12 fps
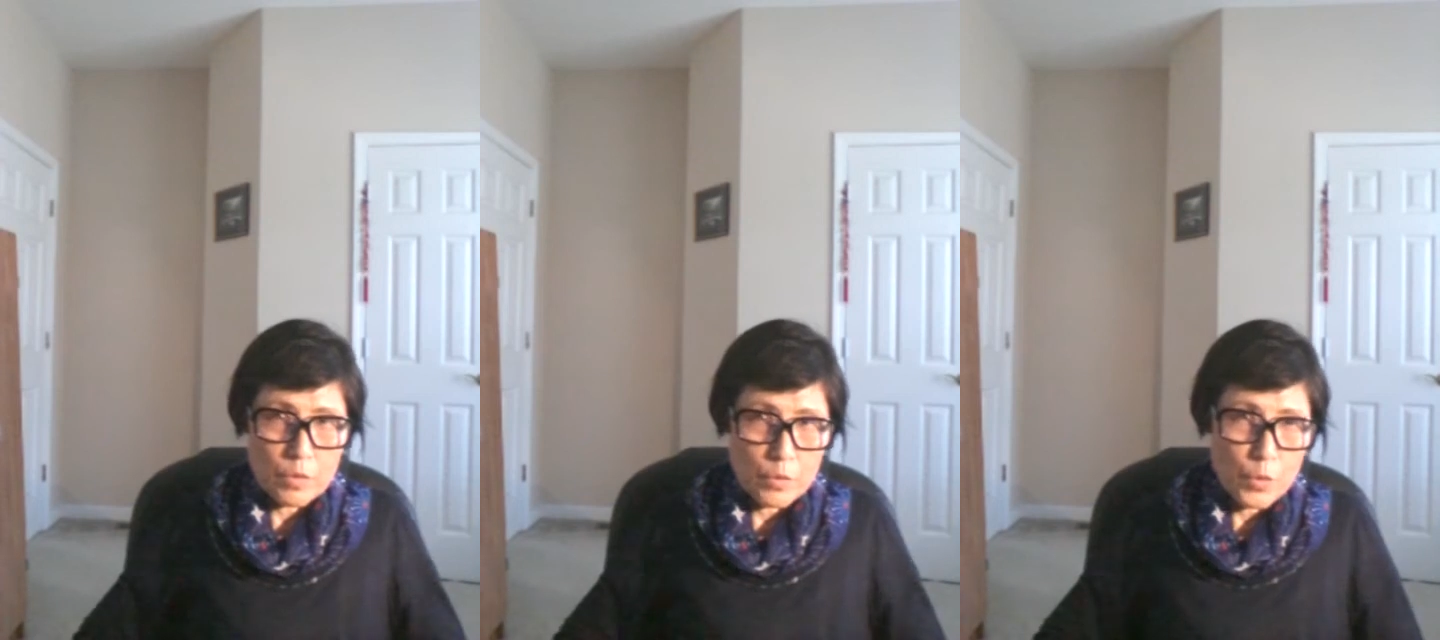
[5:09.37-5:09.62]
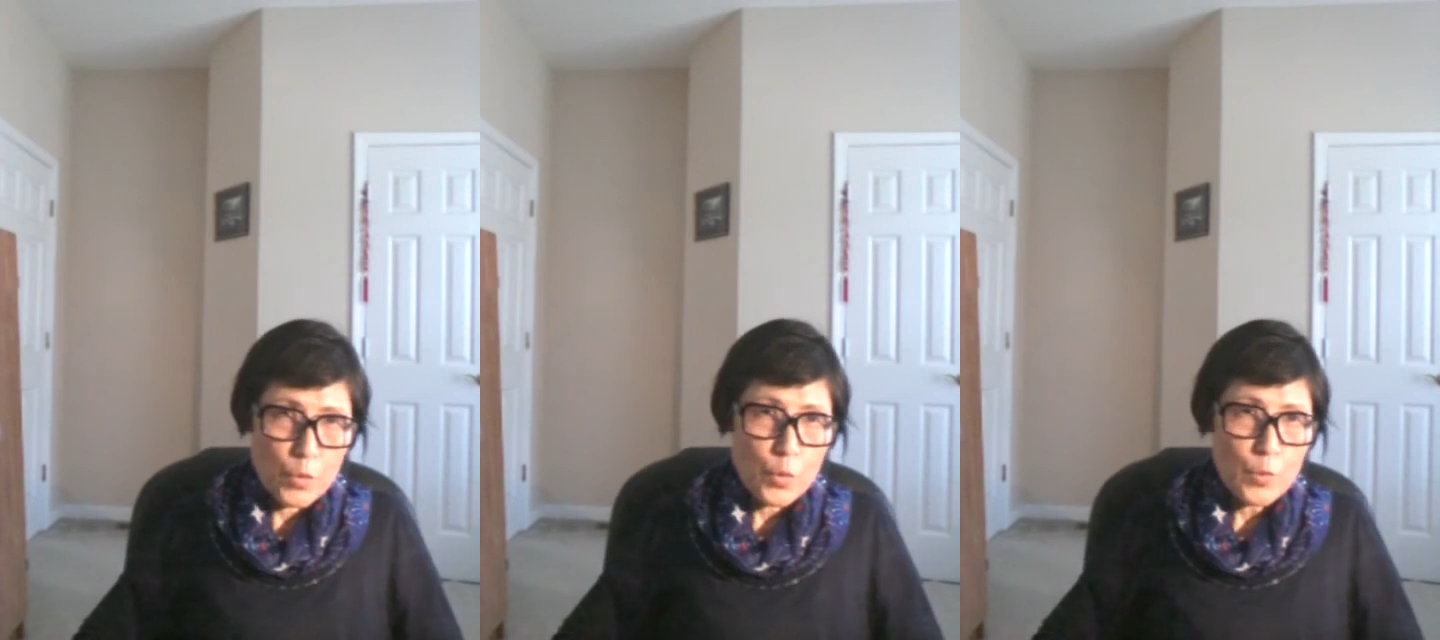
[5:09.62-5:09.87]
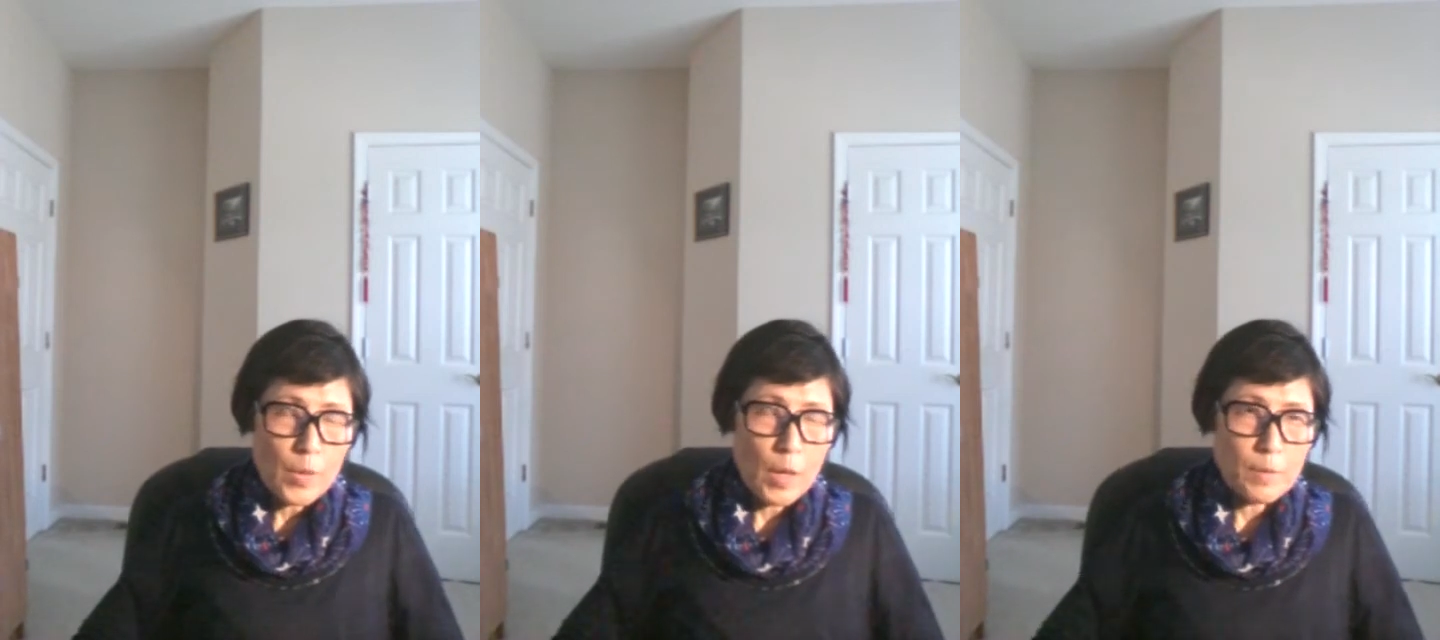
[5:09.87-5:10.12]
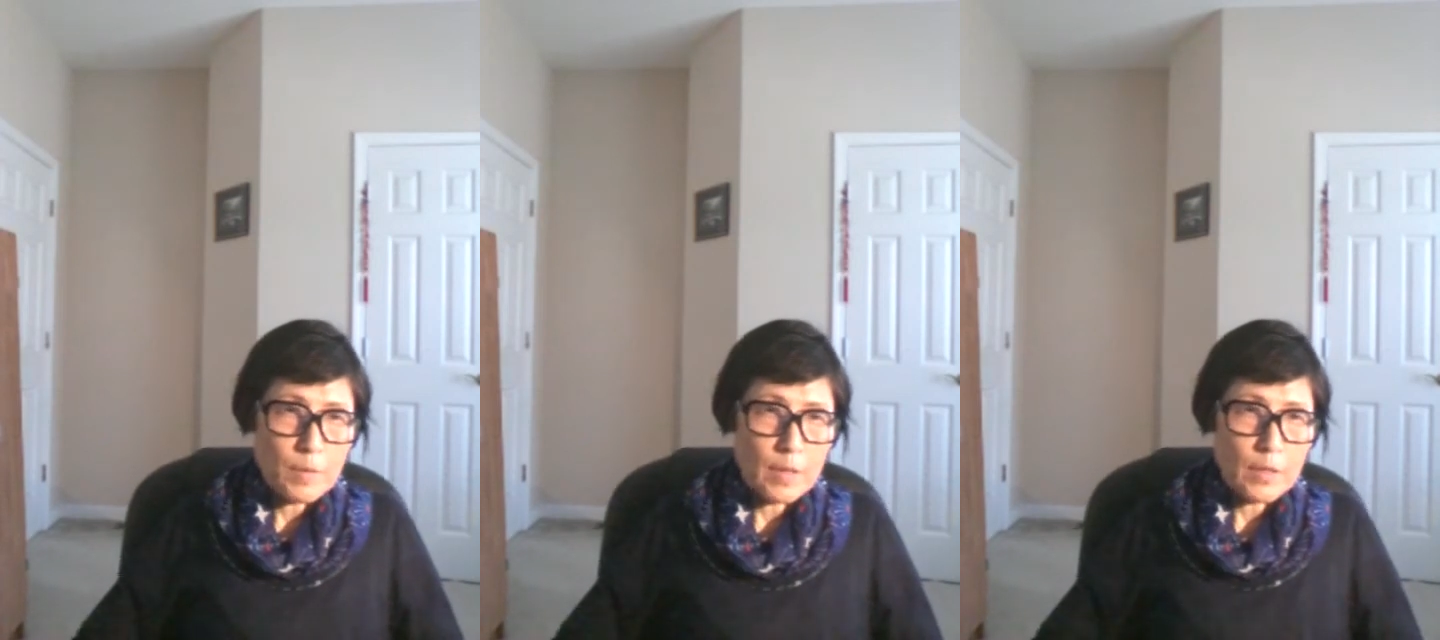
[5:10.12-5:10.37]
you
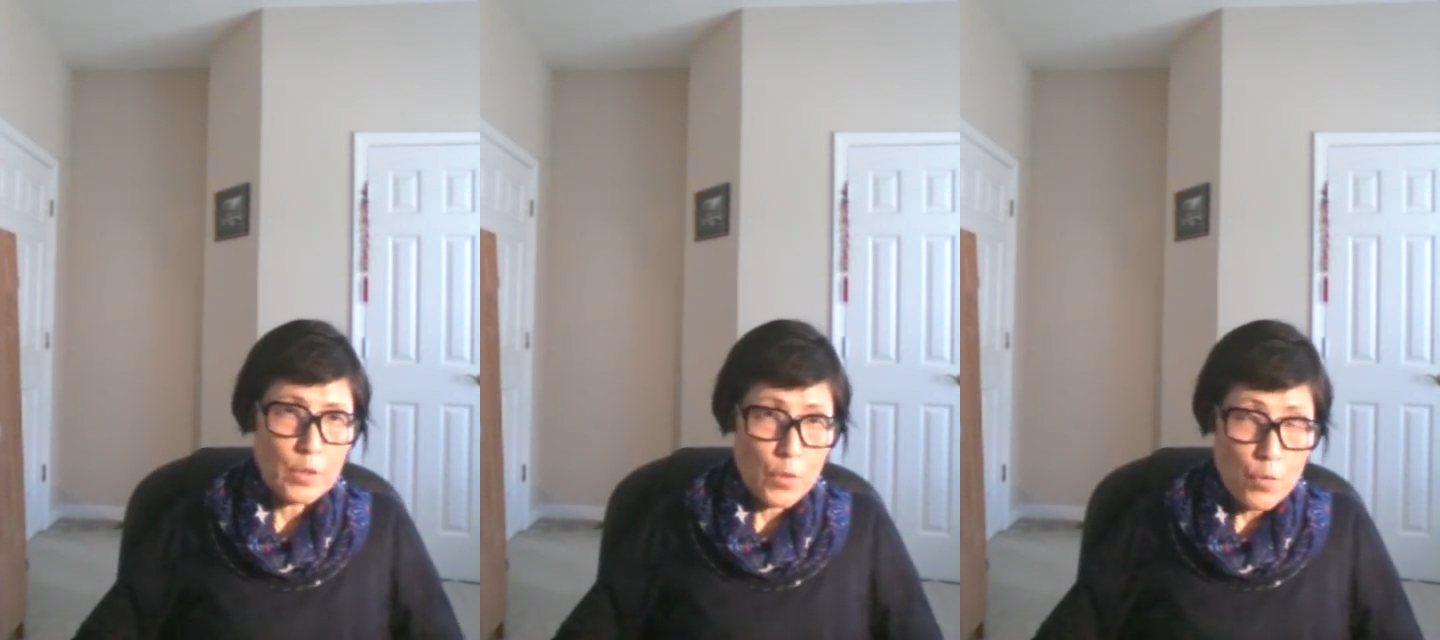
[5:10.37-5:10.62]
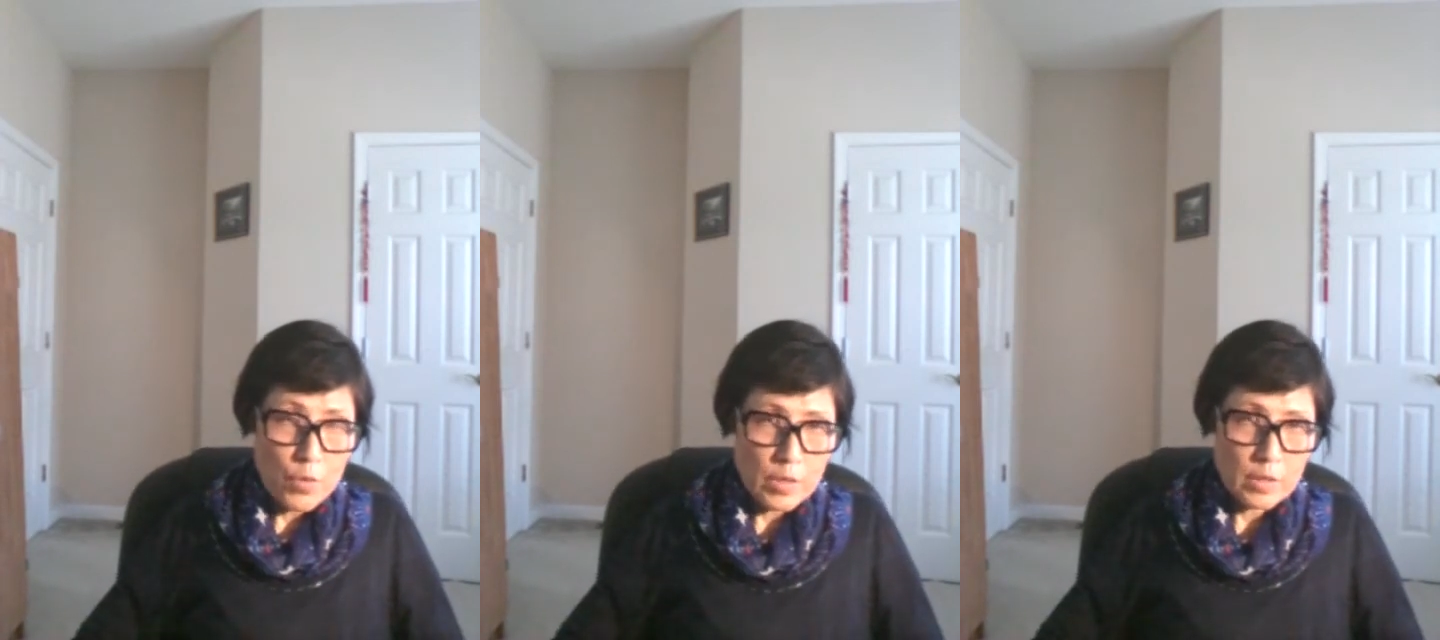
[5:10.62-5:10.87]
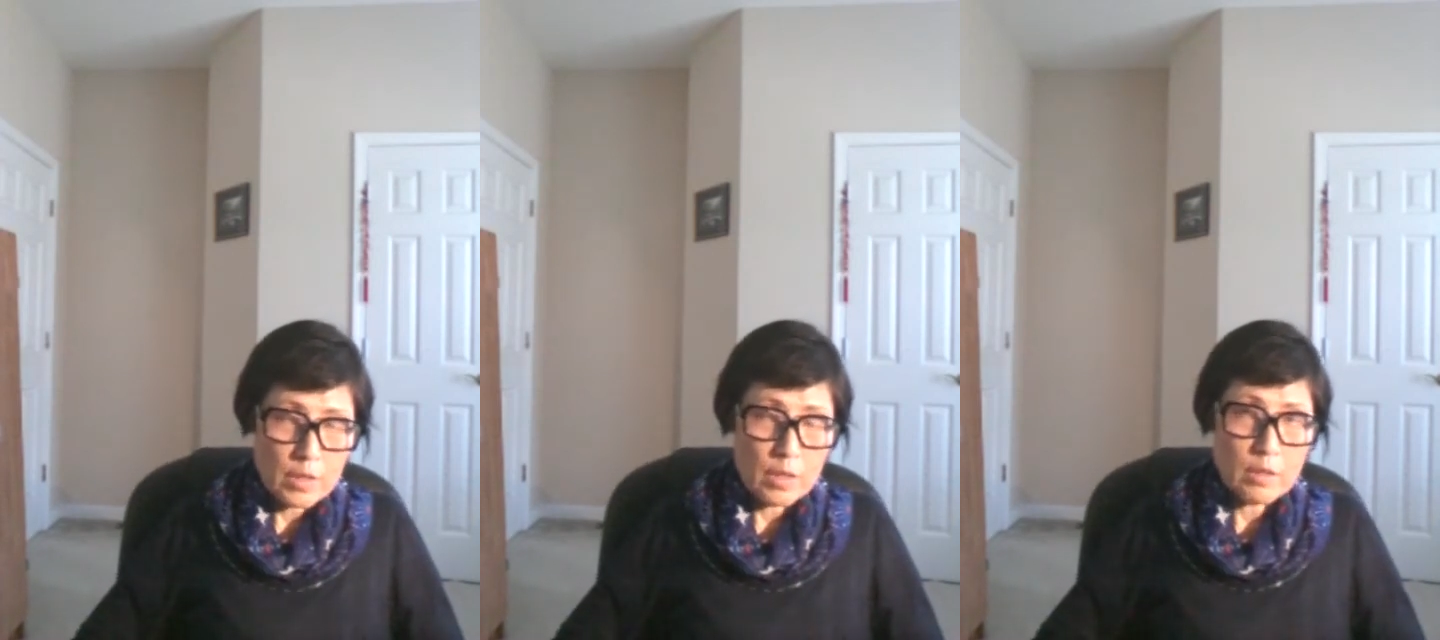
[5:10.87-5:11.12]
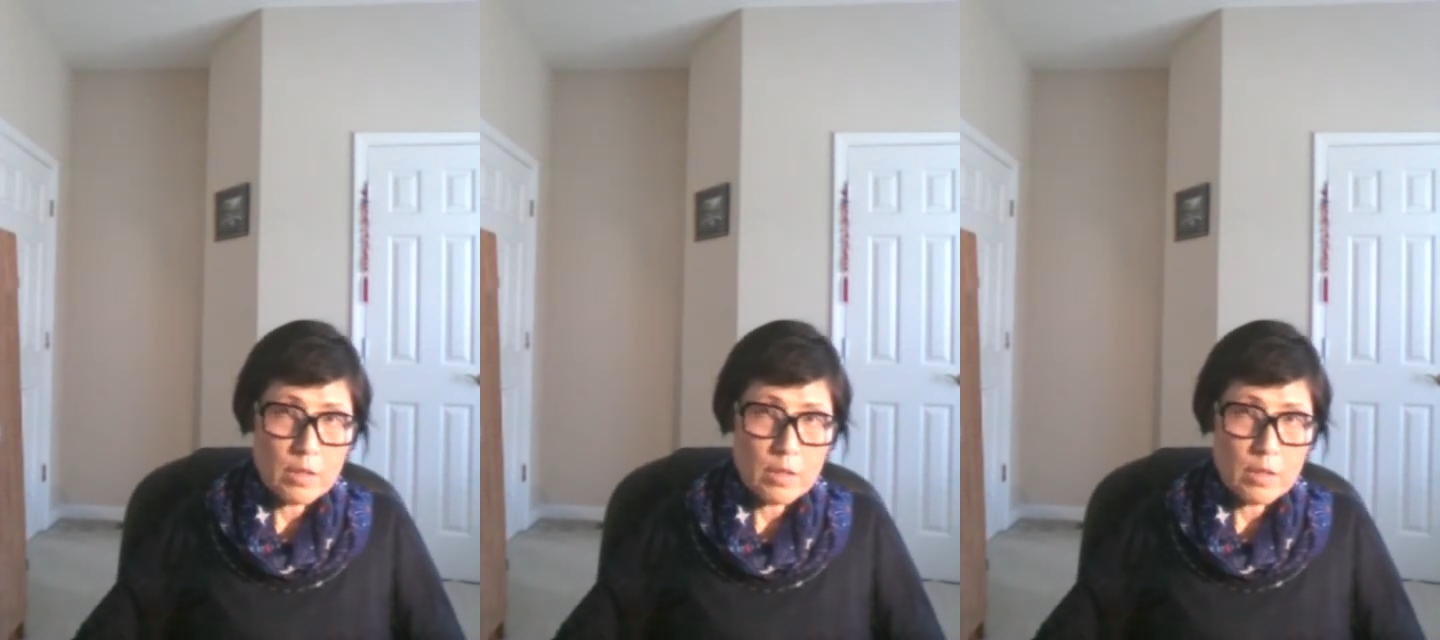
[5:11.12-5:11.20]
probably know it,